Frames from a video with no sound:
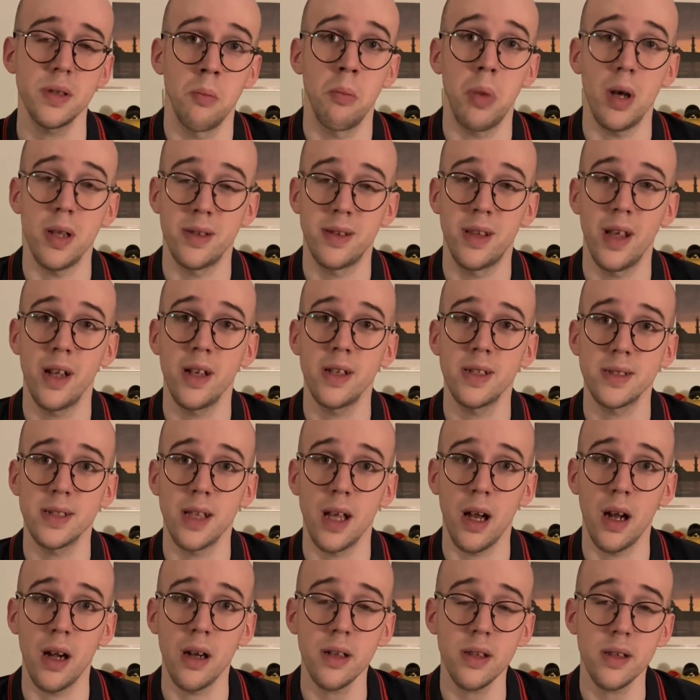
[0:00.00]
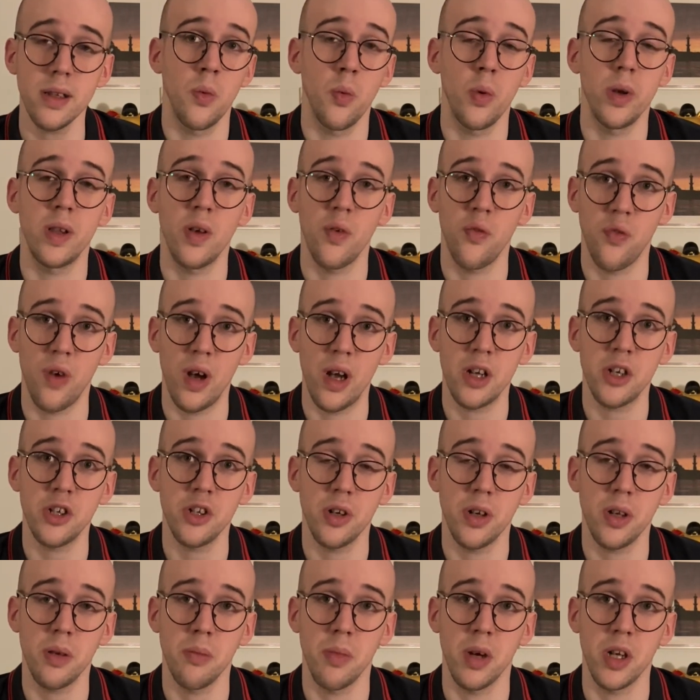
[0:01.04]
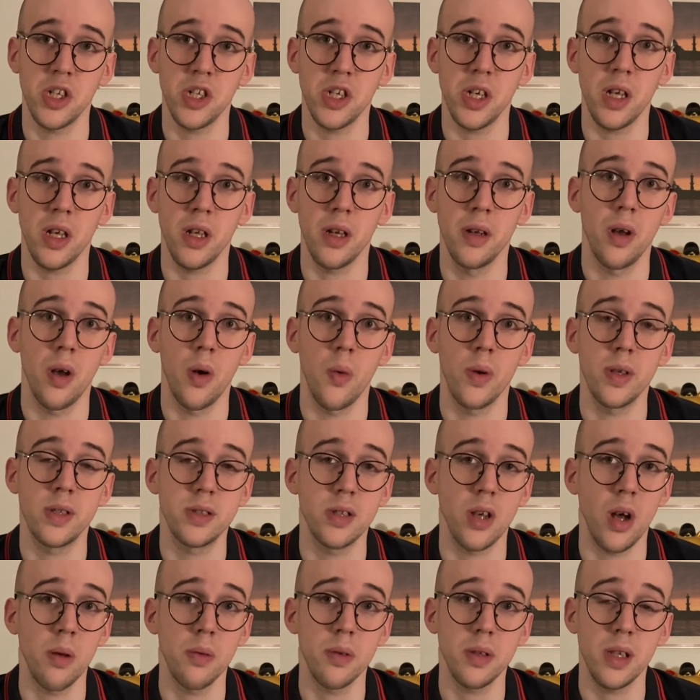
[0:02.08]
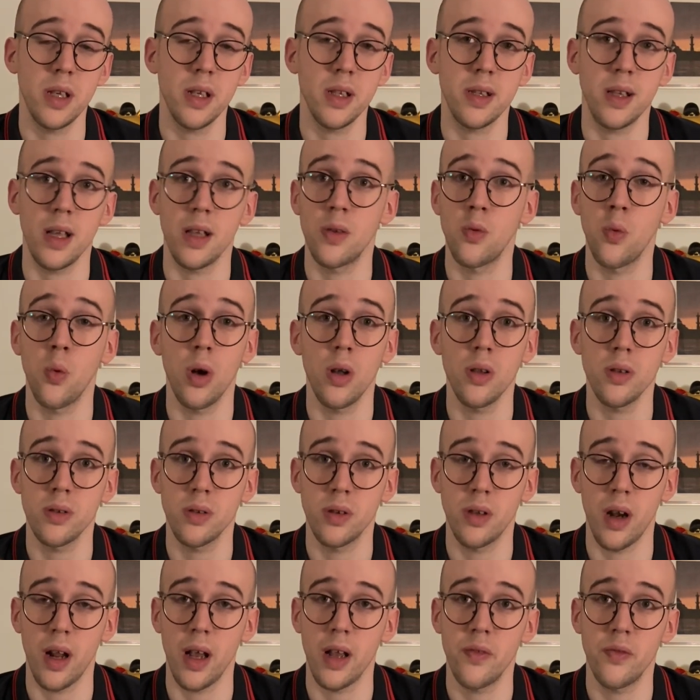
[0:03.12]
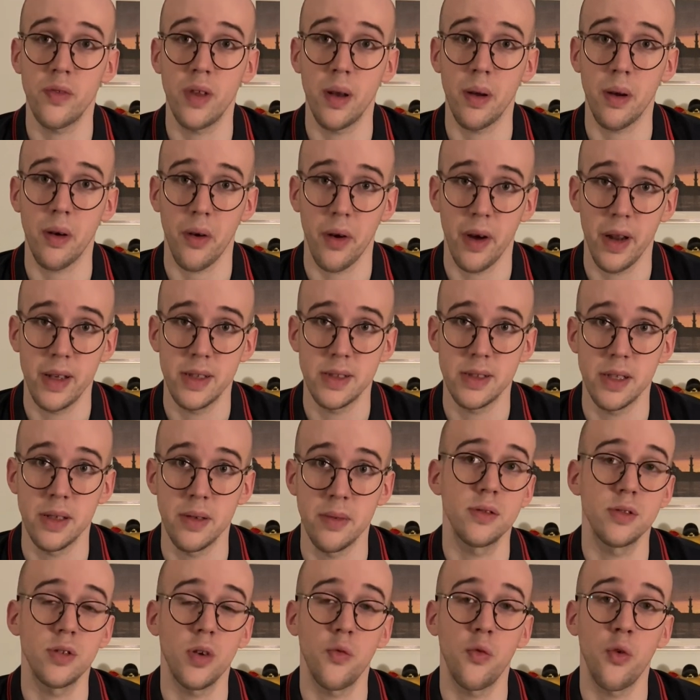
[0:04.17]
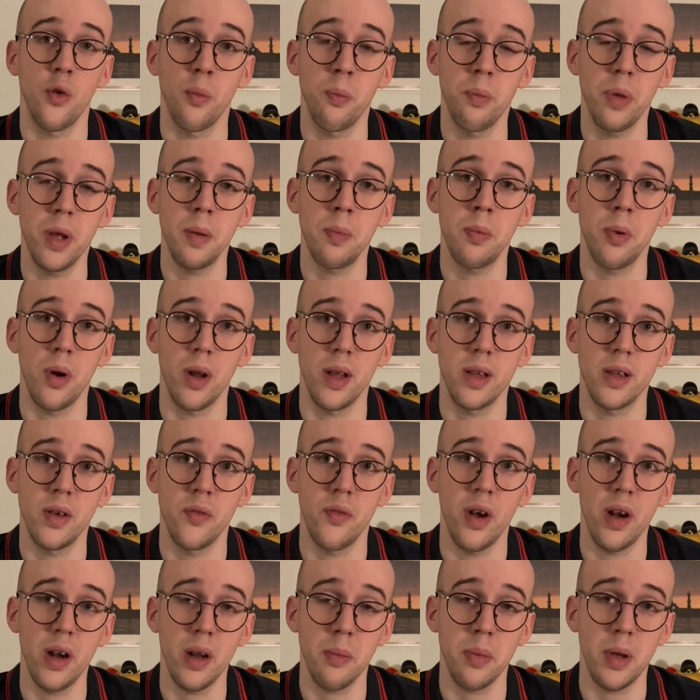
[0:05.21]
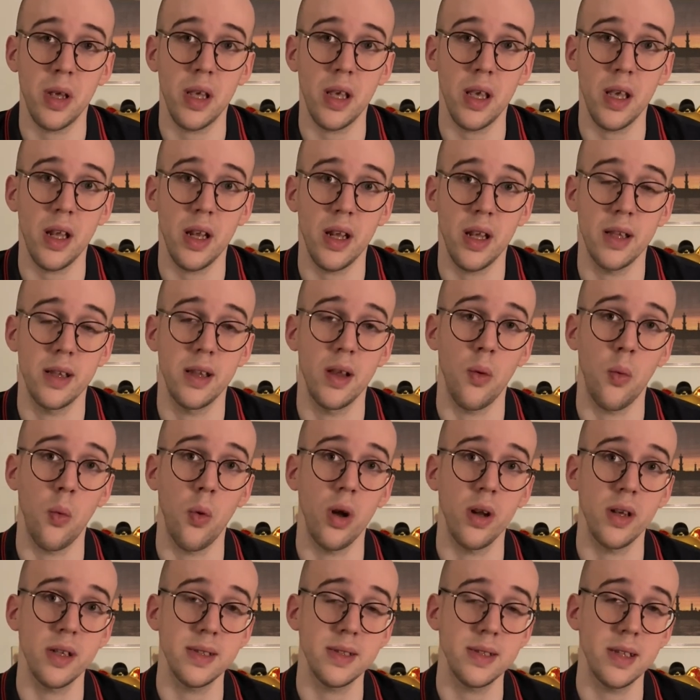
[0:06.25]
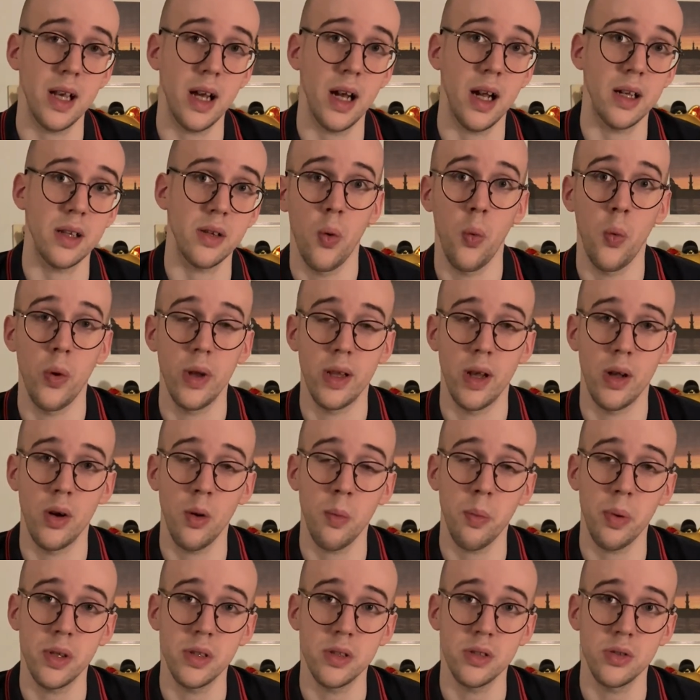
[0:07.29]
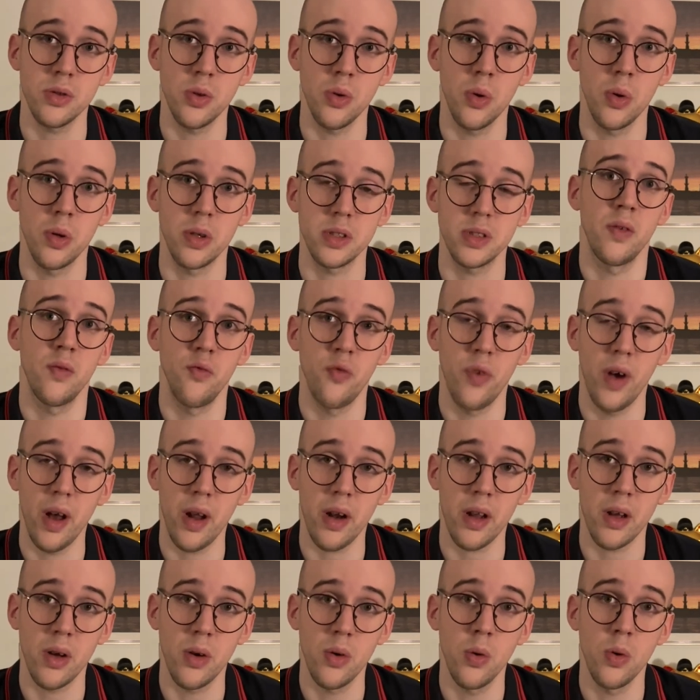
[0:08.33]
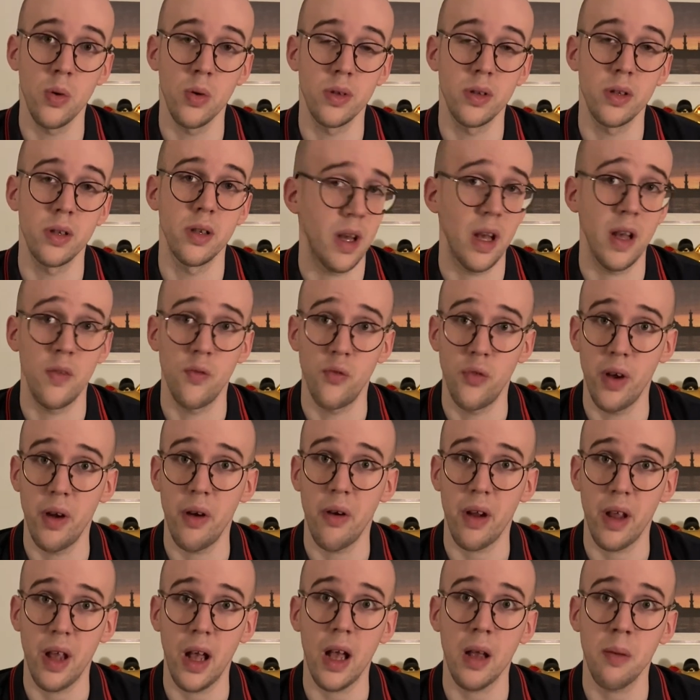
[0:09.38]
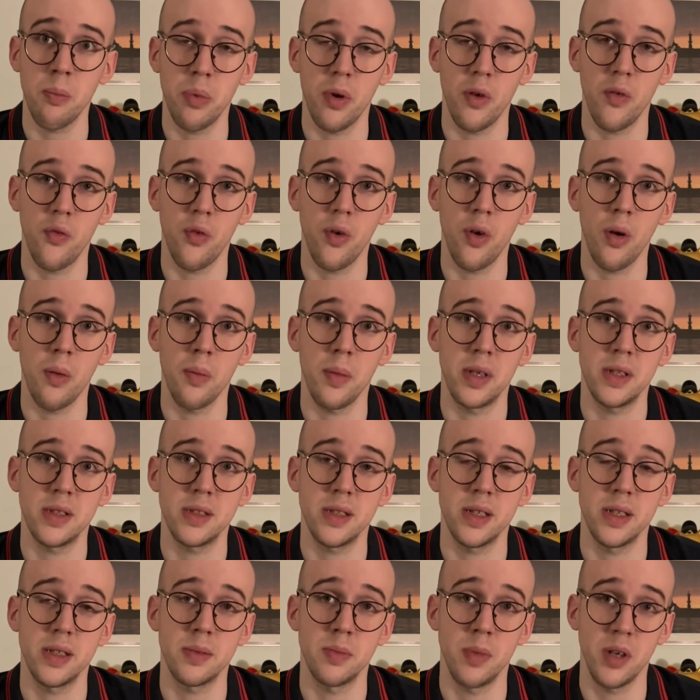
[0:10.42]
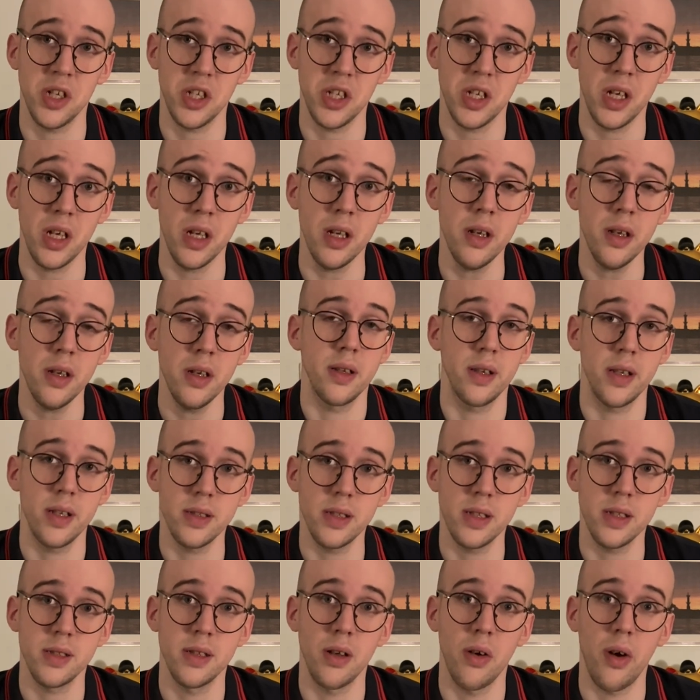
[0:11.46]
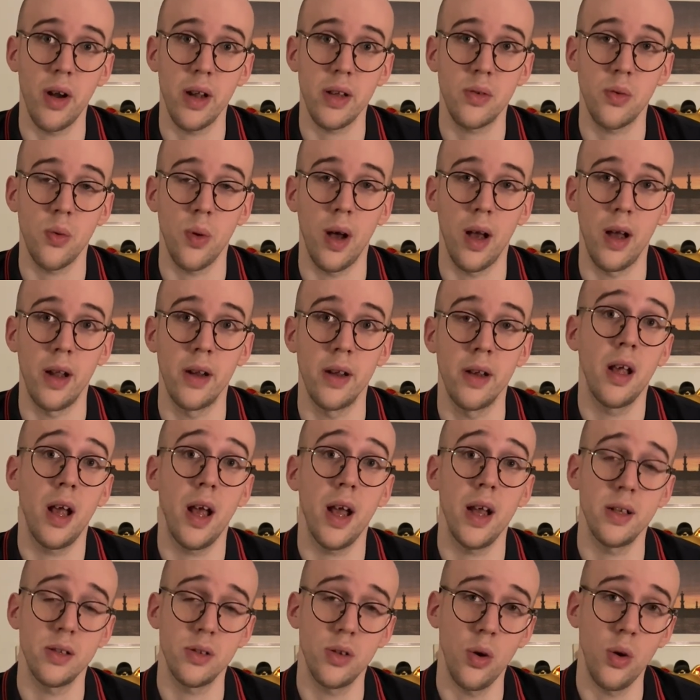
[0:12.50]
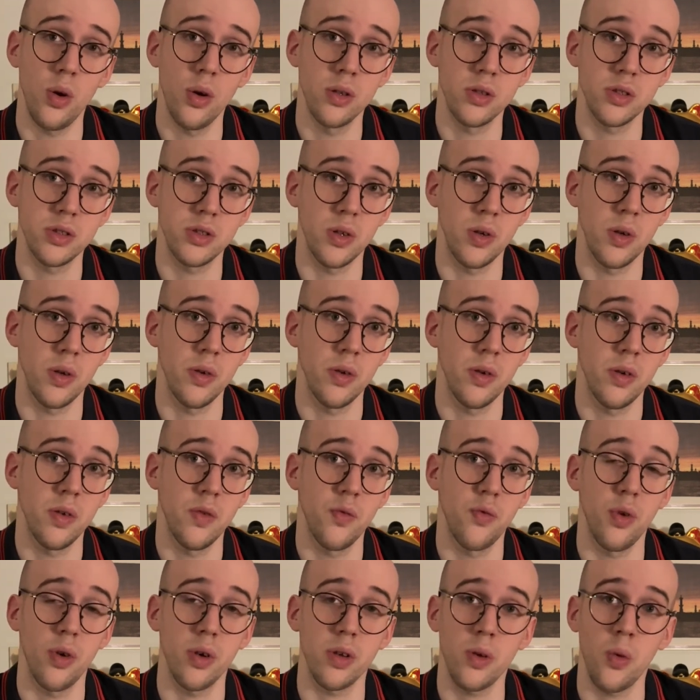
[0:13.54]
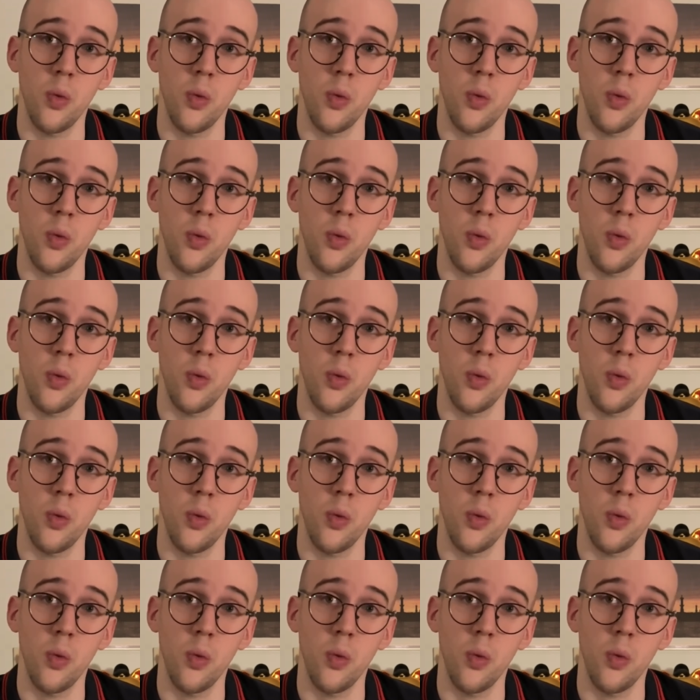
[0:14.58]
but they start with a functioning machine, with something that won't drive them crazy. So for people at the very beginning that want to start with an open source, very good and very high performances machine, this is the right one. And also, for the